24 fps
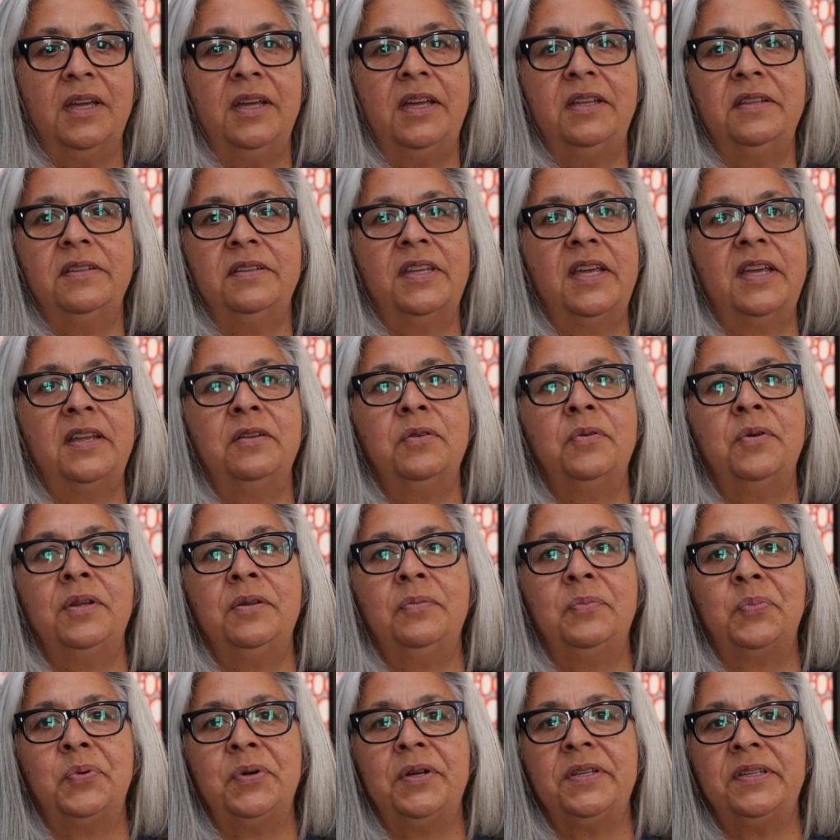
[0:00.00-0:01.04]
in San
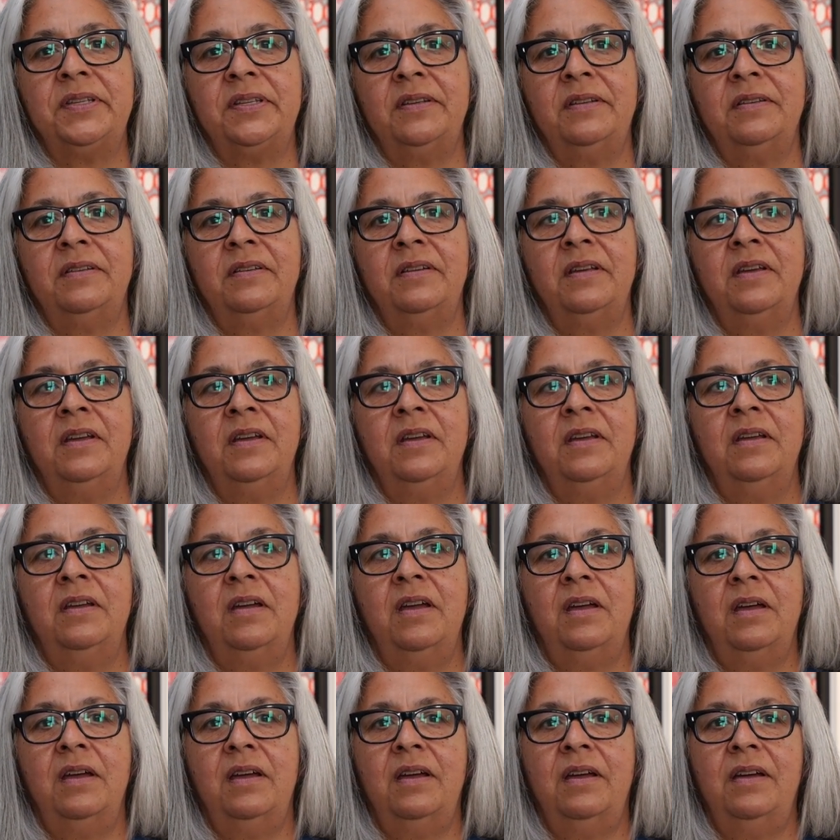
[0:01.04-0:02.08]
Quentin prison
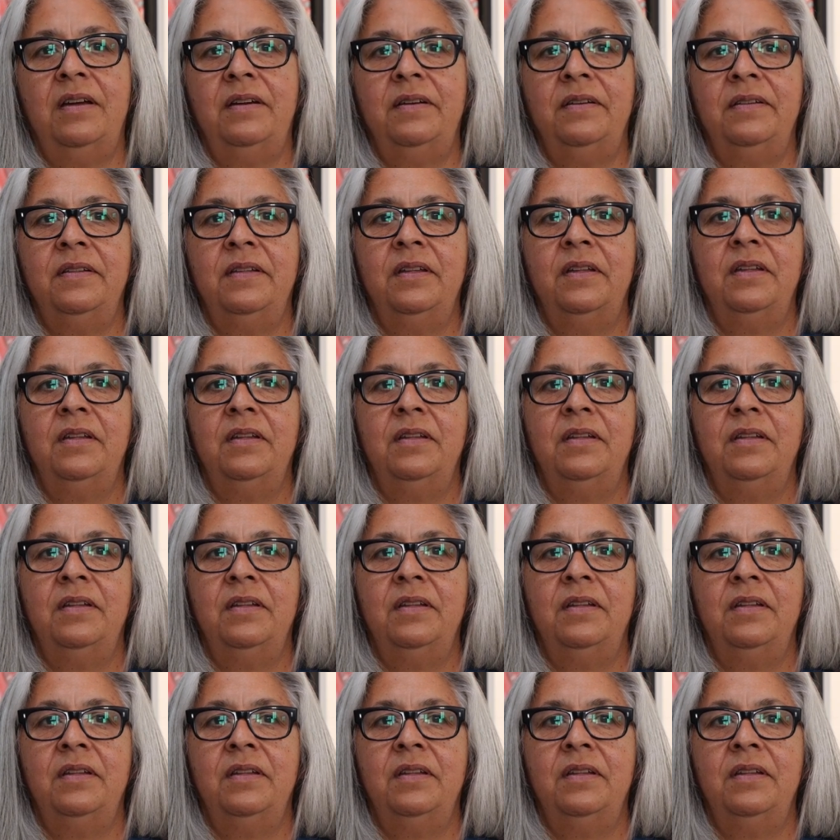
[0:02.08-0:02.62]
uh,